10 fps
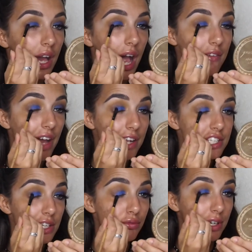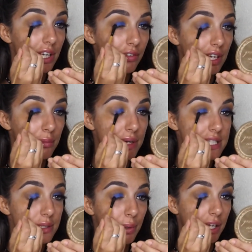I've actually really
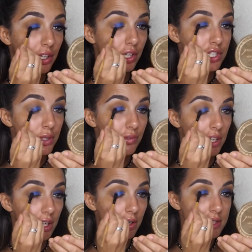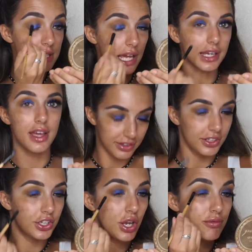missed making YouTube videos. Like,
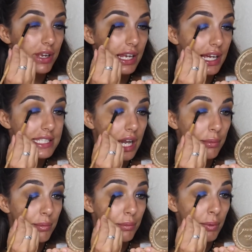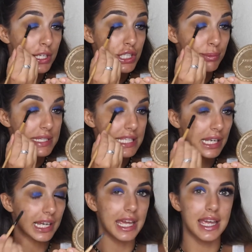you don't realise how much you miss it.
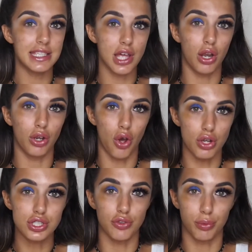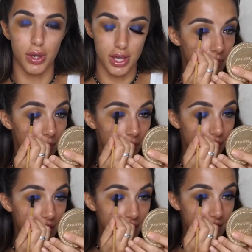Like, it is a lot of work.
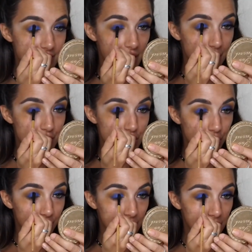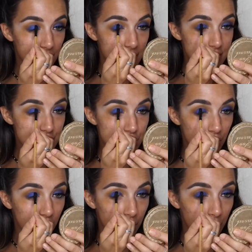Finding the time to do it is a
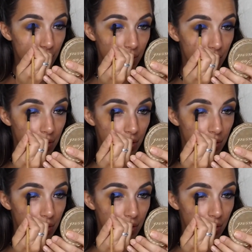struggle.